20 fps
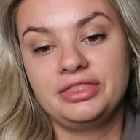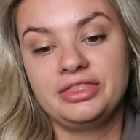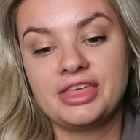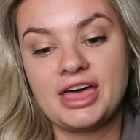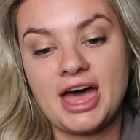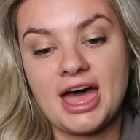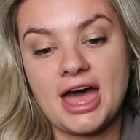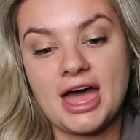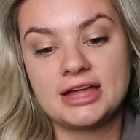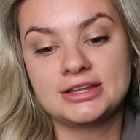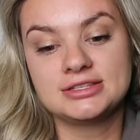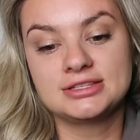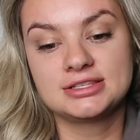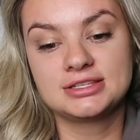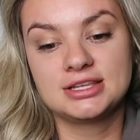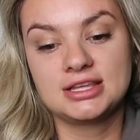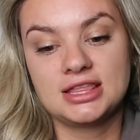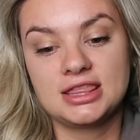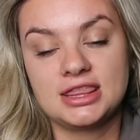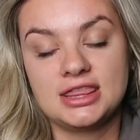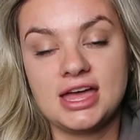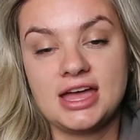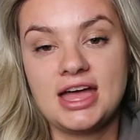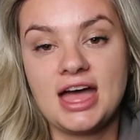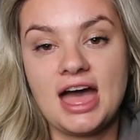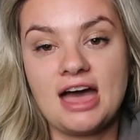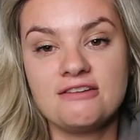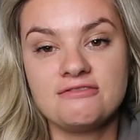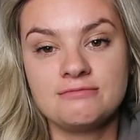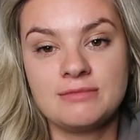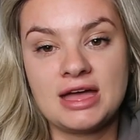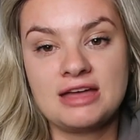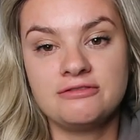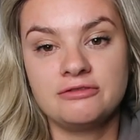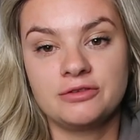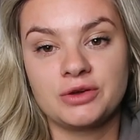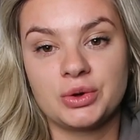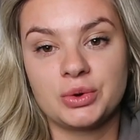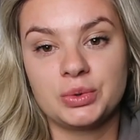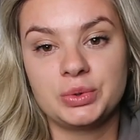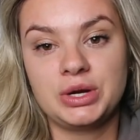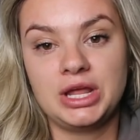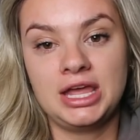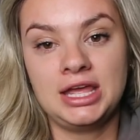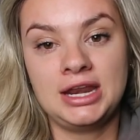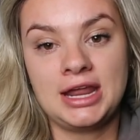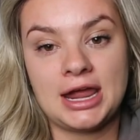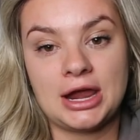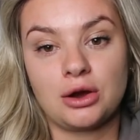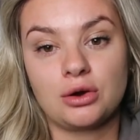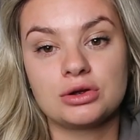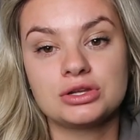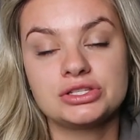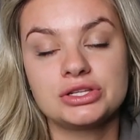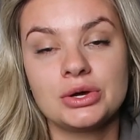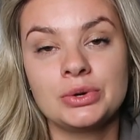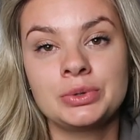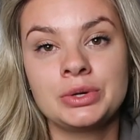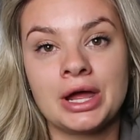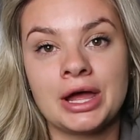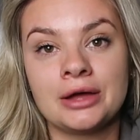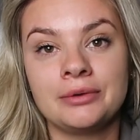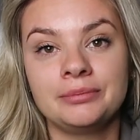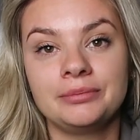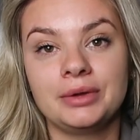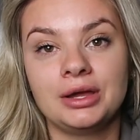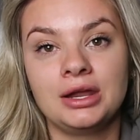that they have my phone in Arizona,